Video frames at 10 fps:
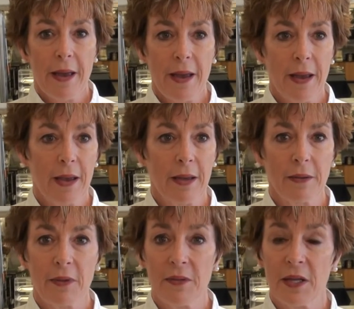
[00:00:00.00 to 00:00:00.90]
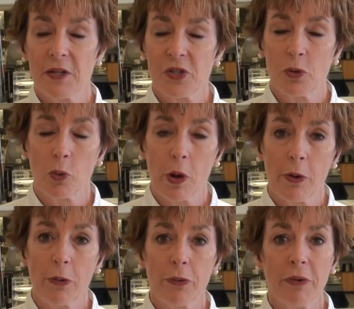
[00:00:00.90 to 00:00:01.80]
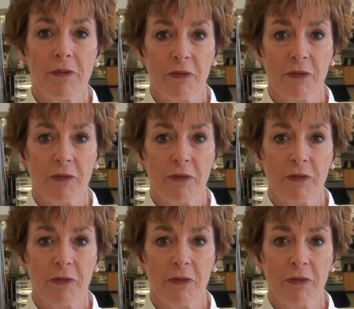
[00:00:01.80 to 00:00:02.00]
and then it's grown